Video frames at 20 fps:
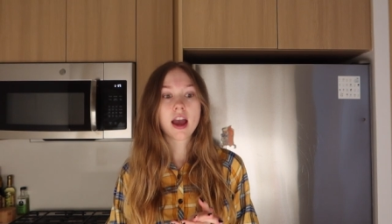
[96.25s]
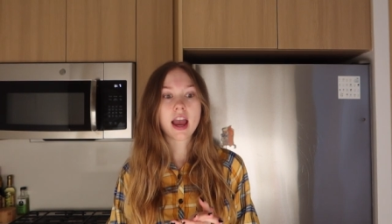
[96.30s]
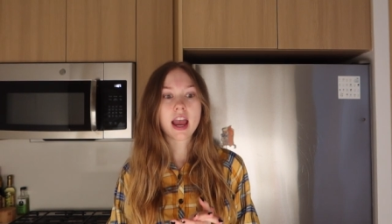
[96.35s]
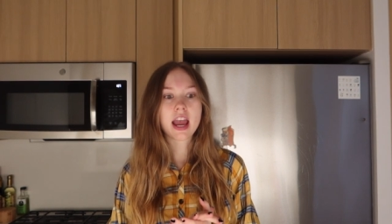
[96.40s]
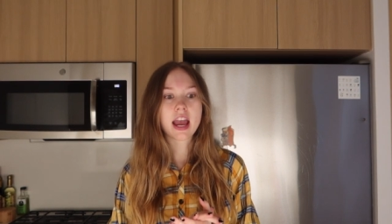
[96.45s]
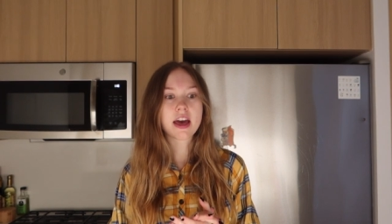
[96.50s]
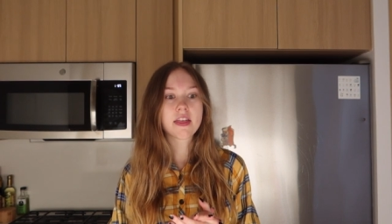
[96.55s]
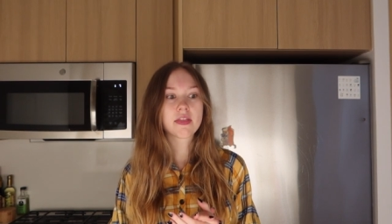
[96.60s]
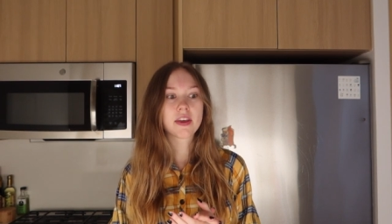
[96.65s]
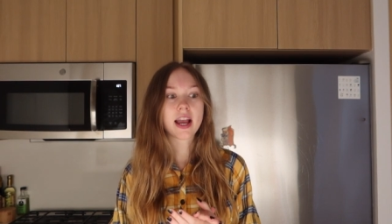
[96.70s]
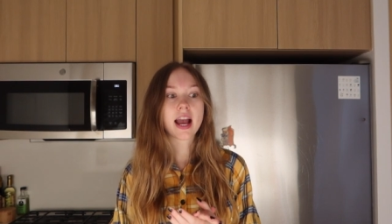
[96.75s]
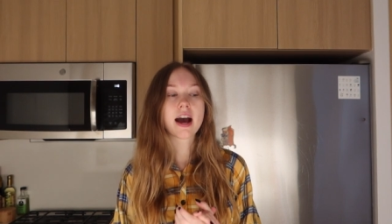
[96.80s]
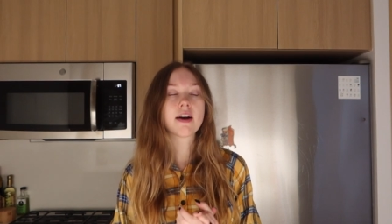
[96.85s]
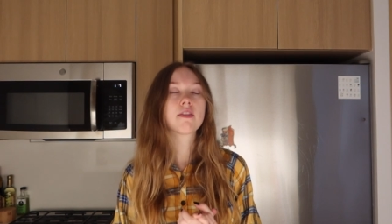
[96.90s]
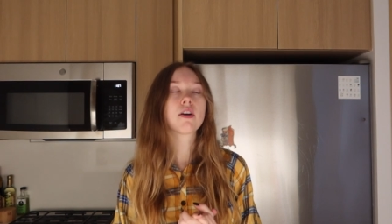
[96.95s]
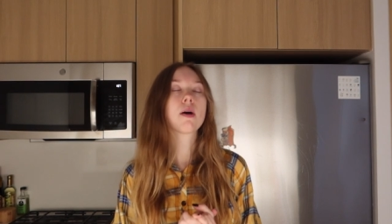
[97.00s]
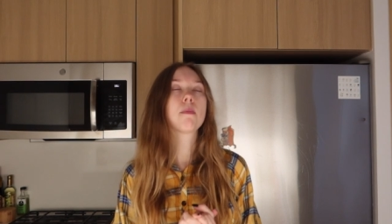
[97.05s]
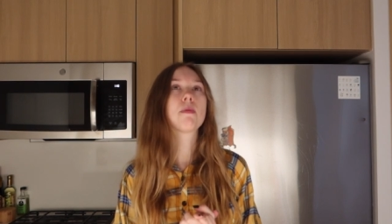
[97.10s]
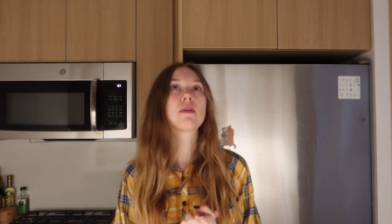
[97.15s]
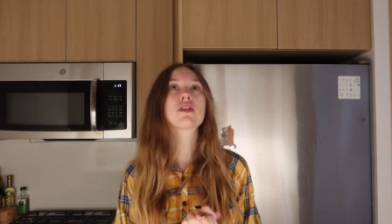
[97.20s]
And they
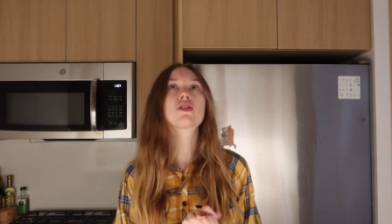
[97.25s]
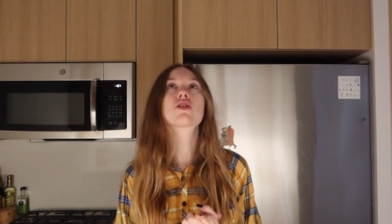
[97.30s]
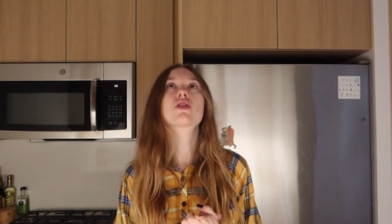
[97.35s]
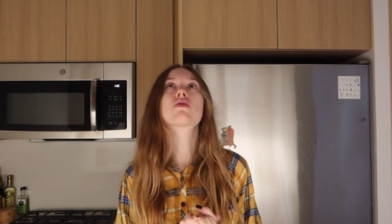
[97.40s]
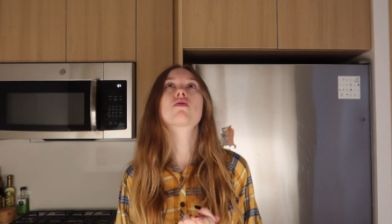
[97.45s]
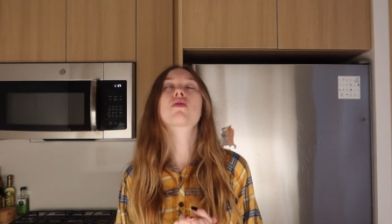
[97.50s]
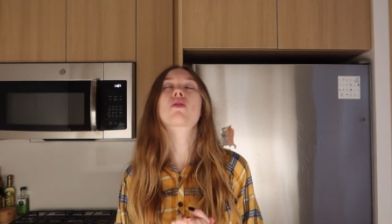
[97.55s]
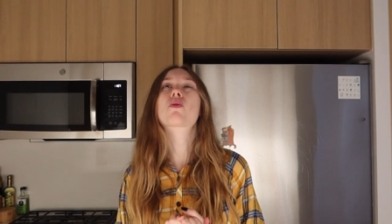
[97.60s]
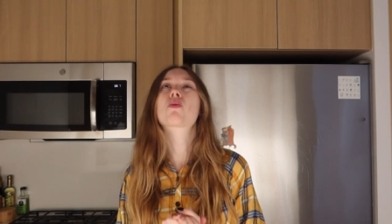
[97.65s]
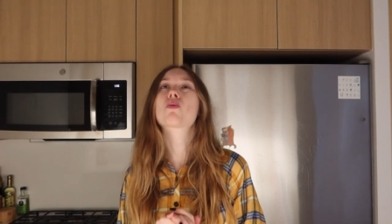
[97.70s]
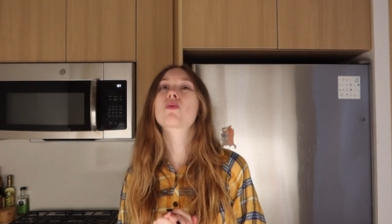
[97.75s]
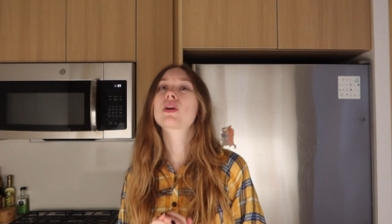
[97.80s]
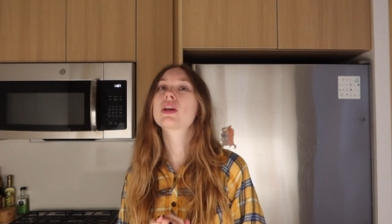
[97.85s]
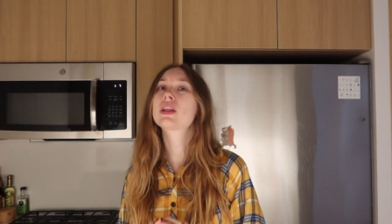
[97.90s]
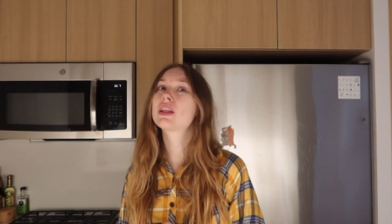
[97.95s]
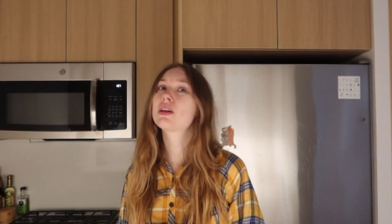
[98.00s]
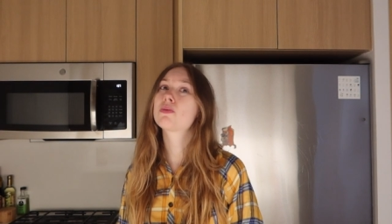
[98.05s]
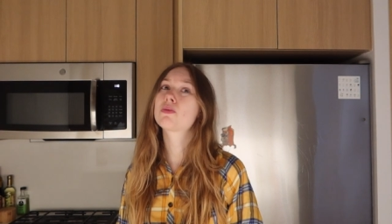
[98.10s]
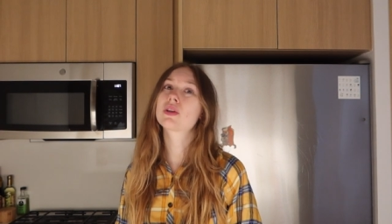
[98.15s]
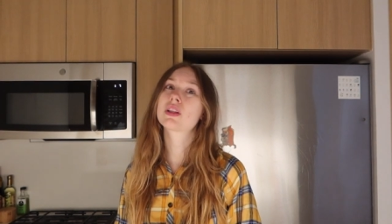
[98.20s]
have a bunch of
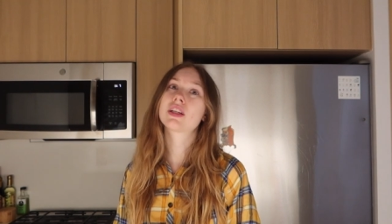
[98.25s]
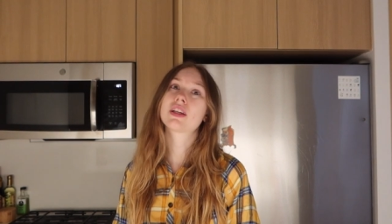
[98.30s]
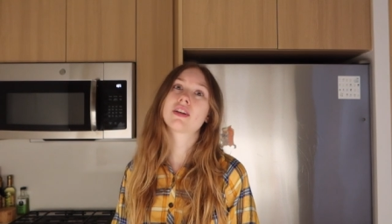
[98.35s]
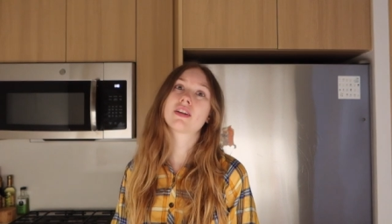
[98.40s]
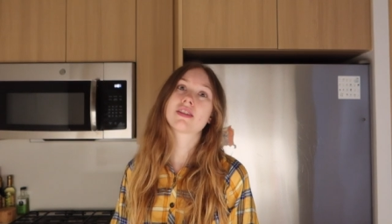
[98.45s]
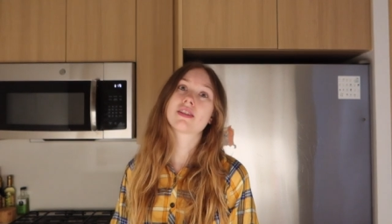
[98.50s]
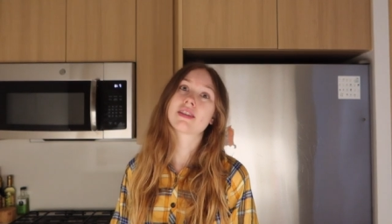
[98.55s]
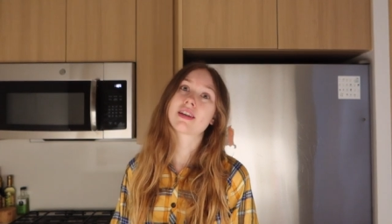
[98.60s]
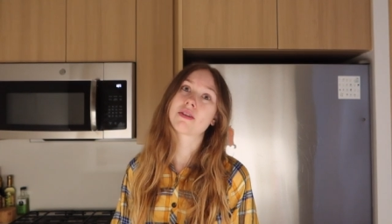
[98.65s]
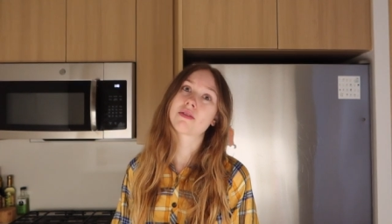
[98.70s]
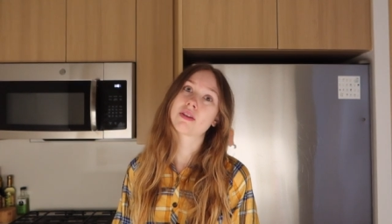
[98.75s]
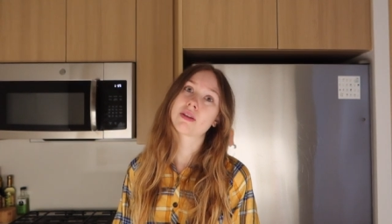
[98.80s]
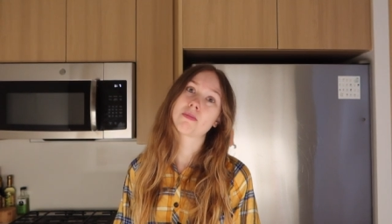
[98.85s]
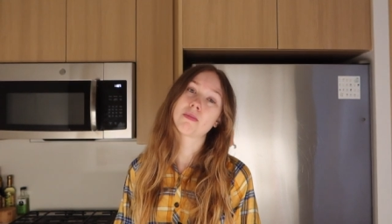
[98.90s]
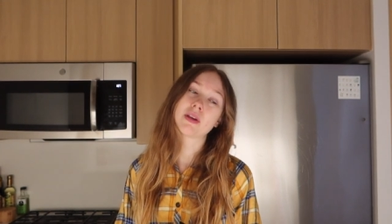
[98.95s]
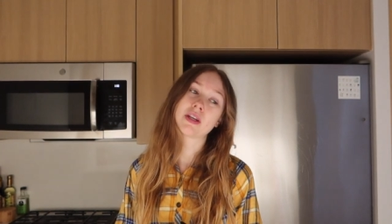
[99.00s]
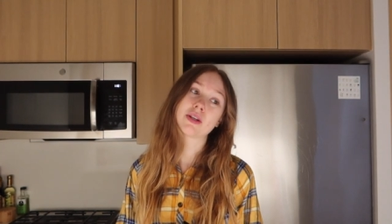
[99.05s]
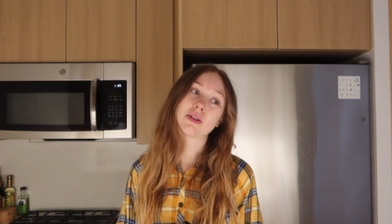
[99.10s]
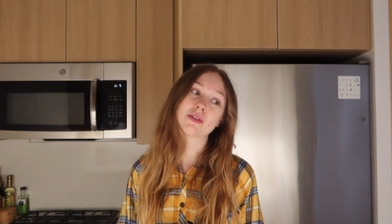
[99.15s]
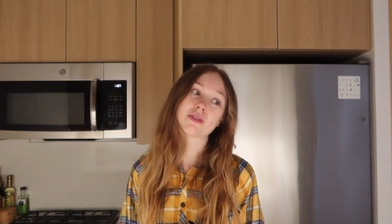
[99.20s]
really, really good sounding
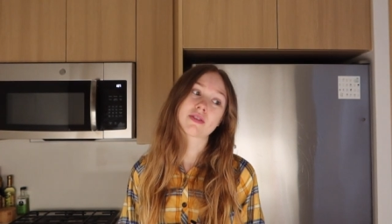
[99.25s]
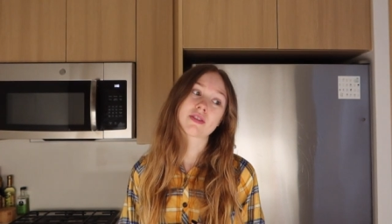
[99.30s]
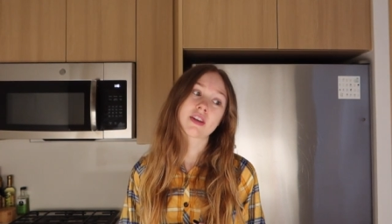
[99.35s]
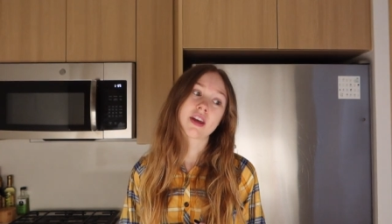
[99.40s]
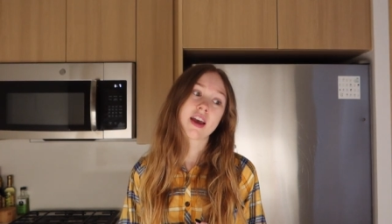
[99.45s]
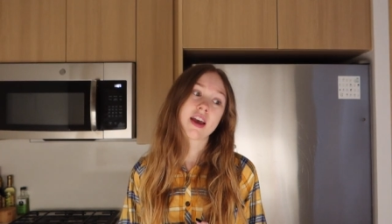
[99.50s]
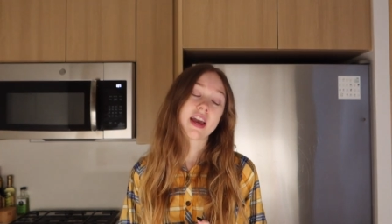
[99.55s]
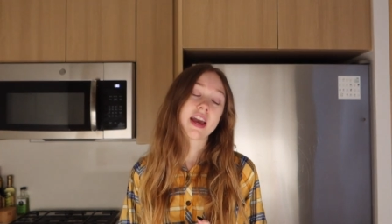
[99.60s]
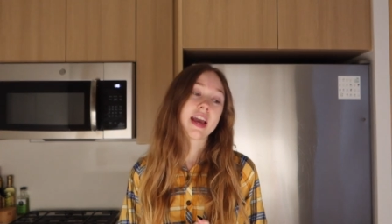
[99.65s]
meals.